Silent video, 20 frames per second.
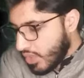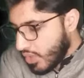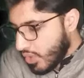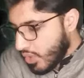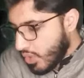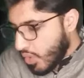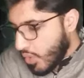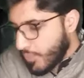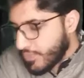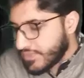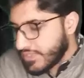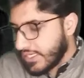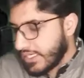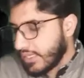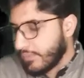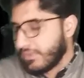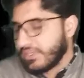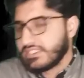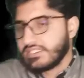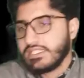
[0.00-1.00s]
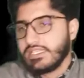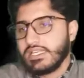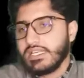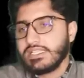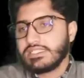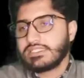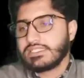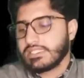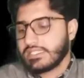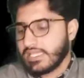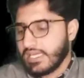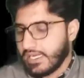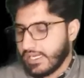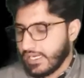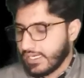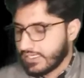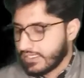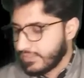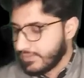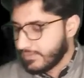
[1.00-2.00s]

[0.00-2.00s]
Option number C is correct.